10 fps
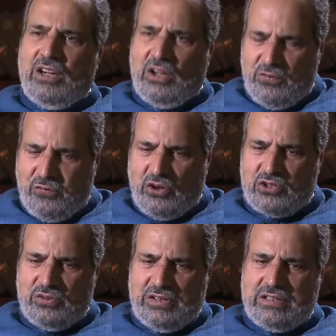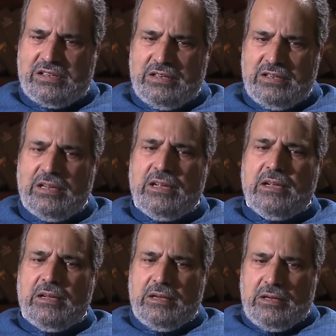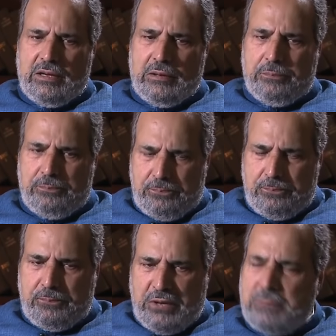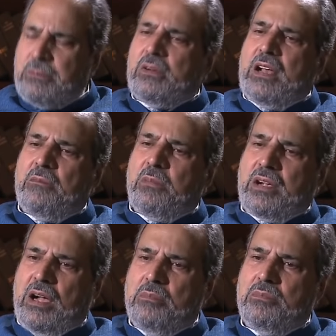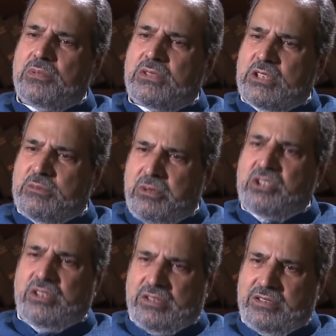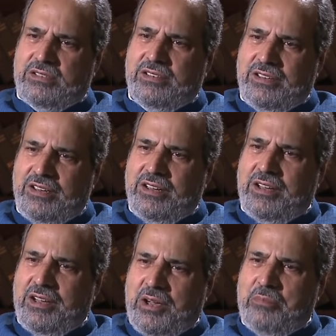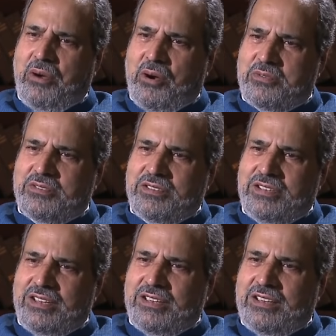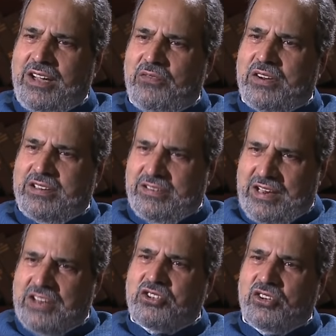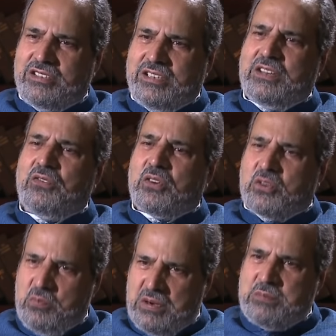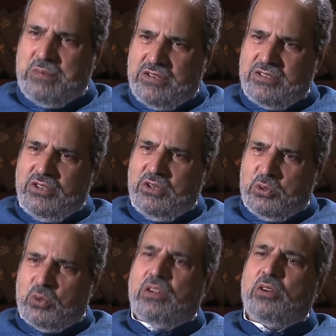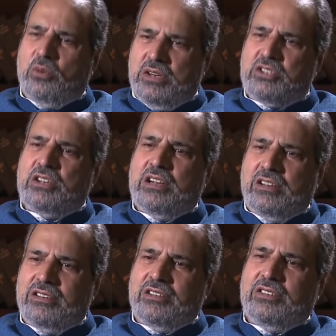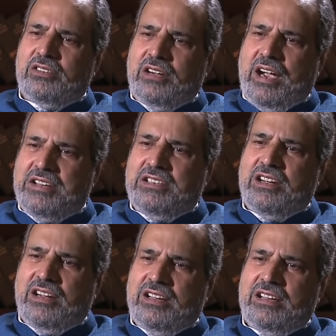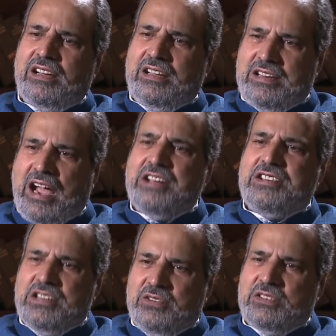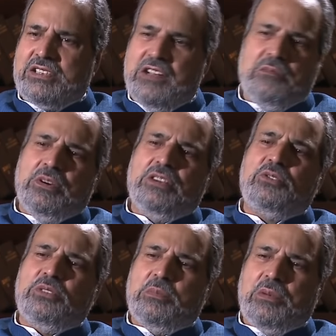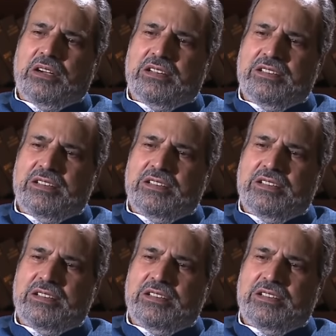unfortunately, uh, people have become suspicious about our credentials and our commitment to our original idea, and ideal which gave birth to the party.